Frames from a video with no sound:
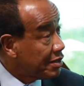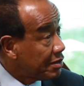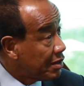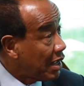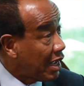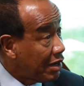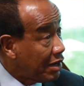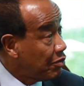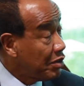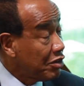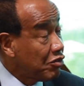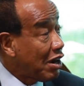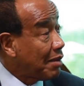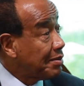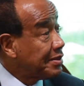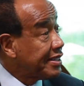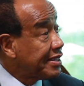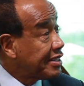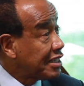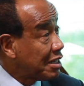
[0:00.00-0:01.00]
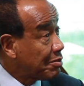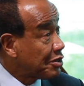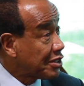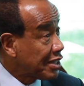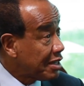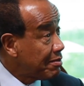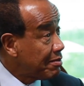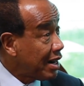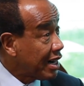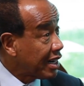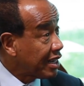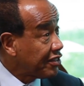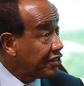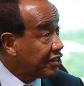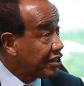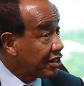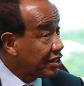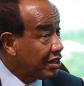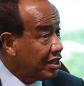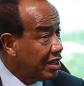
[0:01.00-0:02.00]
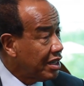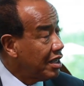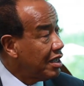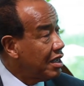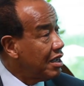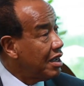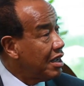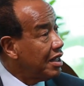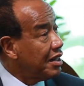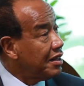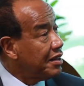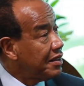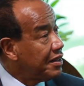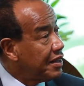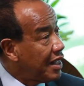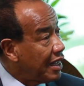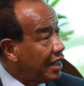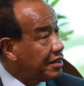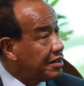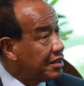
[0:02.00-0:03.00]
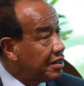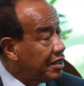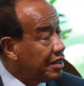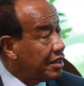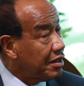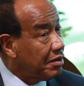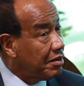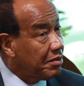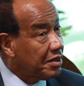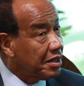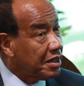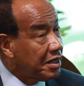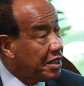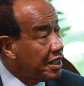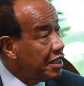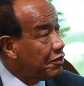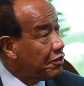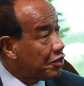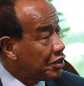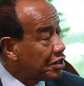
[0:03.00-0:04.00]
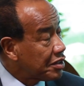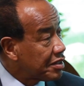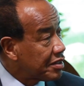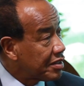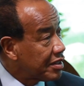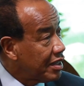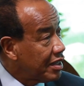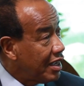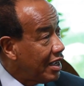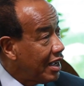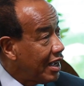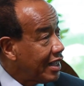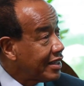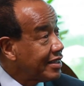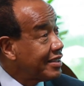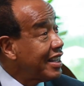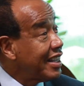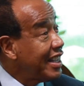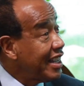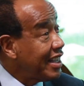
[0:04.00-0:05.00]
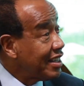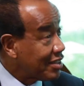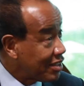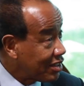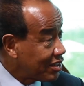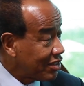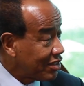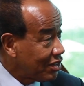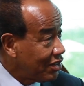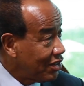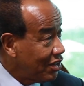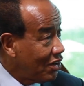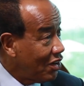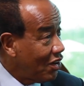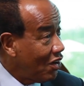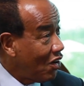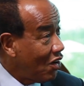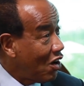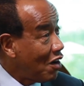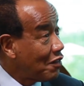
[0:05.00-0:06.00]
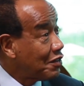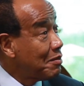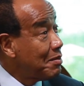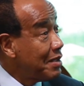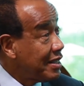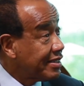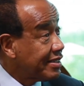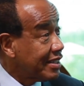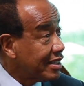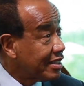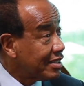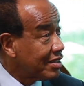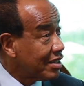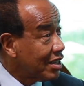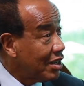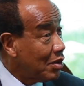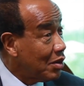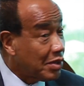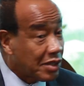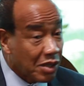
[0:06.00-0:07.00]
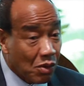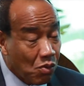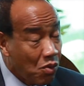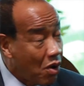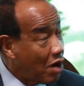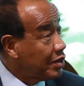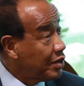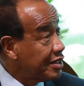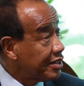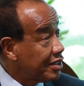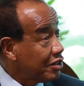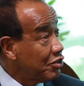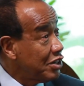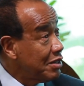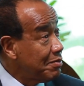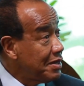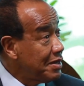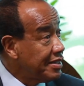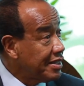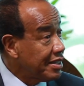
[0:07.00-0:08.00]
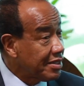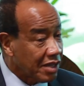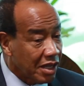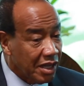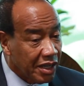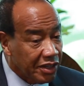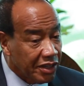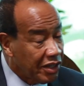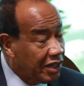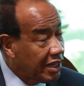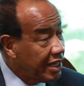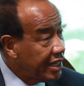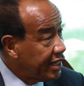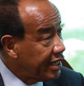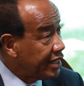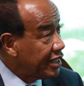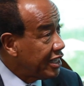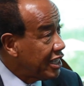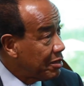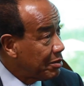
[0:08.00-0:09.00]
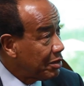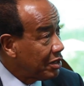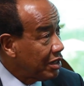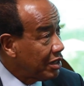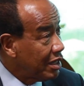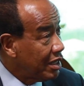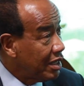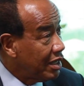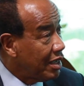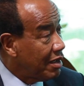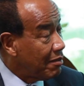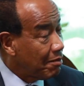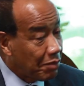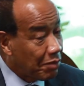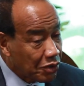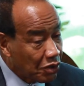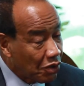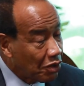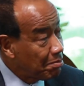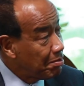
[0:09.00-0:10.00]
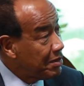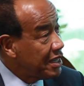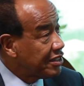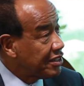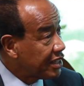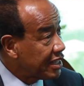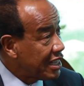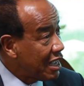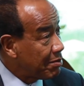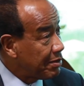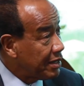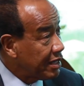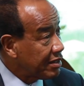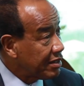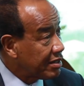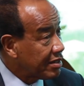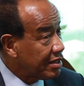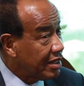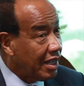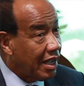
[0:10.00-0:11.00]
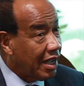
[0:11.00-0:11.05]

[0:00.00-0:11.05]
and we grabbed 60% market share. That gave us a taste of the business. So, wow, this is a great business. You lay the cable, put out major capex,